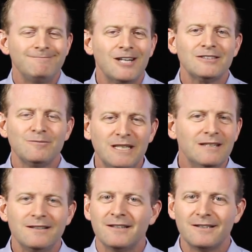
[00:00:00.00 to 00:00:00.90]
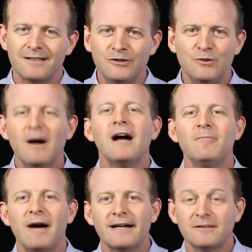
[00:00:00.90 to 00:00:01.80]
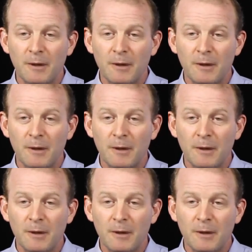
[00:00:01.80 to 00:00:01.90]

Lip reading: Doesn't mean that they're going to do buybacks,